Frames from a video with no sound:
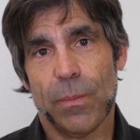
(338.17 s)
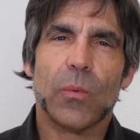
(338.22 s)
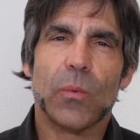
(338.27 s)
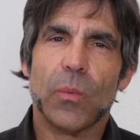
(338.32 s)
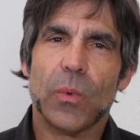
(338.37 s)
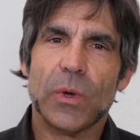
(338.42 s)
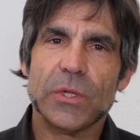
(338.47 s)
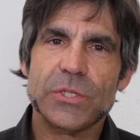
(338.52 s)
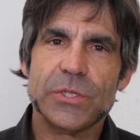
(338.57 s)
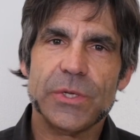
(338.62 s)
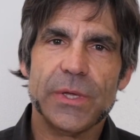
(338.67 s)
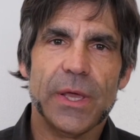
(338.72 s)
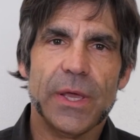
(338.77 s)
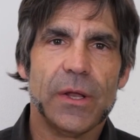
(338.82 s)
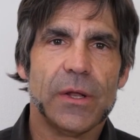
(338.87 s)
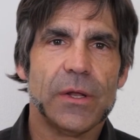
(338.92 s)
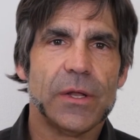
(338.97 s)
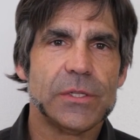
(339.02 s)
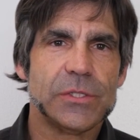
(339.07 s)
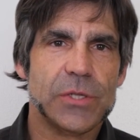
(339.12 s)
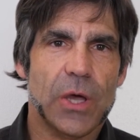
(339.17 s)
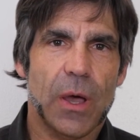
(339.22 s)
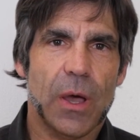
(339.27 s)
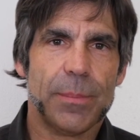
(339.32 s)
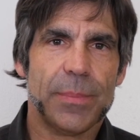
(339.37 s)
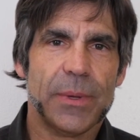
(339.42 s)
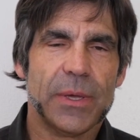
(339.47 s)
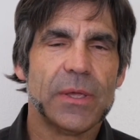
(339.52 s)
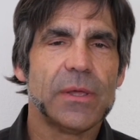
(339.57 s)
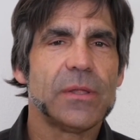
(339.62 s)
Once you get on a
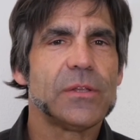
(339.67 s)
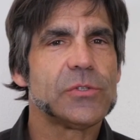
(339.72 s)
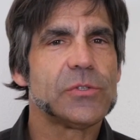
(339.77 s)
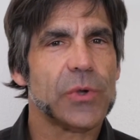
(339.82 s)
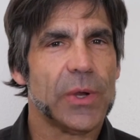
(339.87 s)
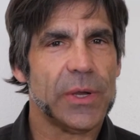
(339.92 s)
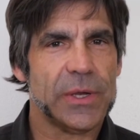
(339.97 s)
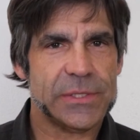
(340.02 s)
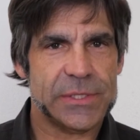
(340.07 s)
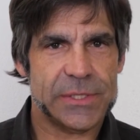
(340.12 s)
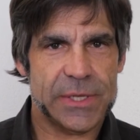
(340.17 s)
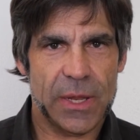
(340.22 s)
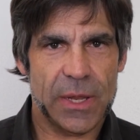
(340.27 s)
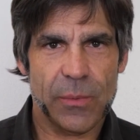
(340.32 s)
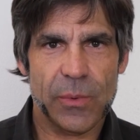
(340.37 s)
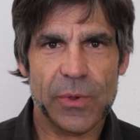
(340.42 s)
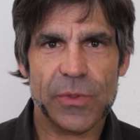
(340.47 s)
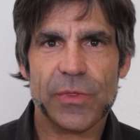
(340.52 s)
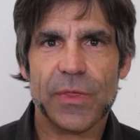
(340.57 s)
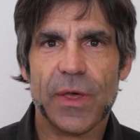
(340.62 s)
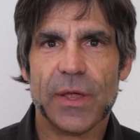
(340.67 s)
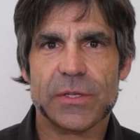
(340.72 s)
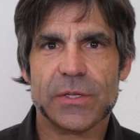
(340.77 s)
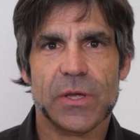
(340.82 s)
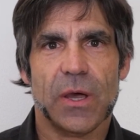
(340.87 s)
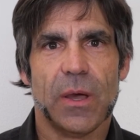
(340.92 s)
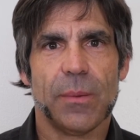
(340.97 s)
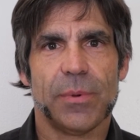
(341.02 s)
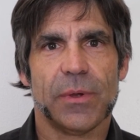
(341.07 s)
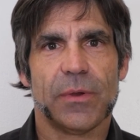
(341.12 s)
topic, try to stay with that
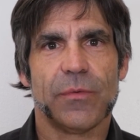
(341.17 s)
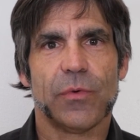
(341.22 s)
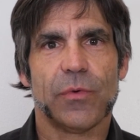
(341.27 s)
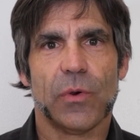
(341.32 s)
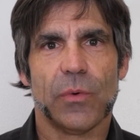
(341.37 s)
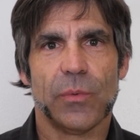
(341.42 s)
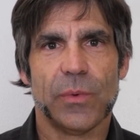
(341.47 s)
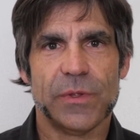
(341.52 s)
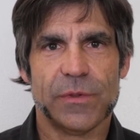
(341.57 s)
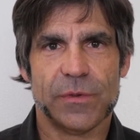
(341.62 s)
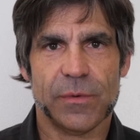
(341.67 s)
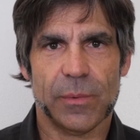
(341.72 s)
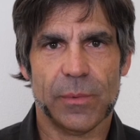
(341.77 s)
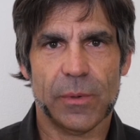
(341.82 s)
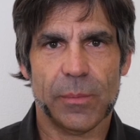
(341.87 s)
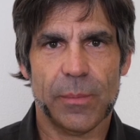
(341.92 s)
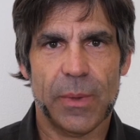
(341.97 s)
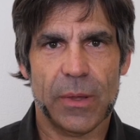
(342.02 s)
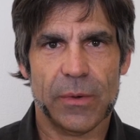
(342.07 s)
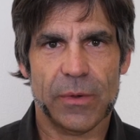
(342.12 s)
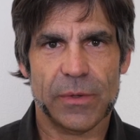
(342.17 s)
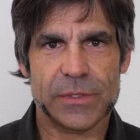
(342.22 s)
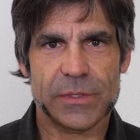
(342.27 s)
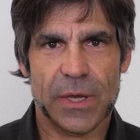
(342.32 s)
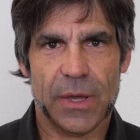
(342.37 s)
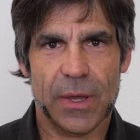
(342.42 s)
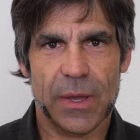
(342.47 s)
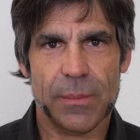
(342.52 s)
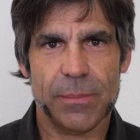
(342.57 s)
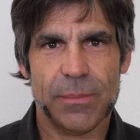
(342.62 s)
topic for a reasonable amount of
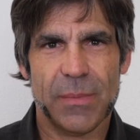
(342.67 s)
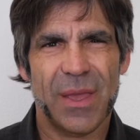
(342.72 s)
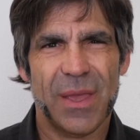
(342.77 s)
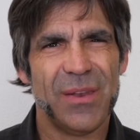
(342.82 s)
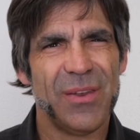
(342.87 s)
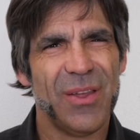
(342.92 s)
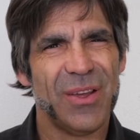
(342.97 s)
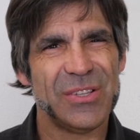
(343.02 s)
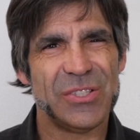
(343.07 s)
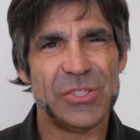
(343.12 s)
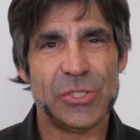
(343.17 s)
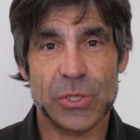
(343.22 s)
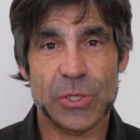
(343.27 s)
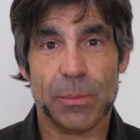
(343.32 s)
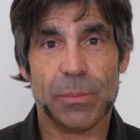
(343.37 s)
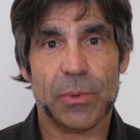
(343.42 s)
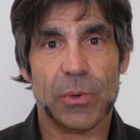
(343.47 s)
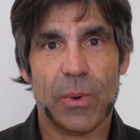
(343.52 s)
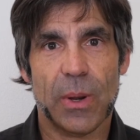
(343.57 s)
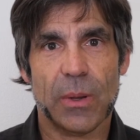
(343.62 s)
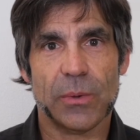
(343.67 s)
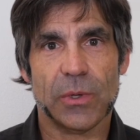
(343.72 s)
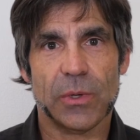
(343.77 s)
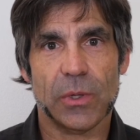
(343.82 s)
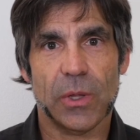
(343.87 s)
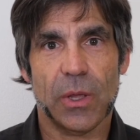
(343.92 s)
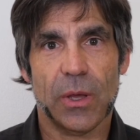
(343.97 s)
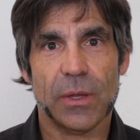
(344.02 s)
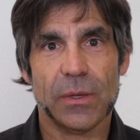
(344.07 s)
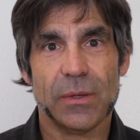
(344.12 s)
time and not jump around a
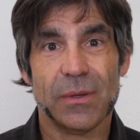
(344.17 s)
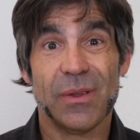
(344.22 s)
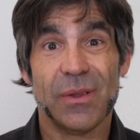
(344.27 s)
lot.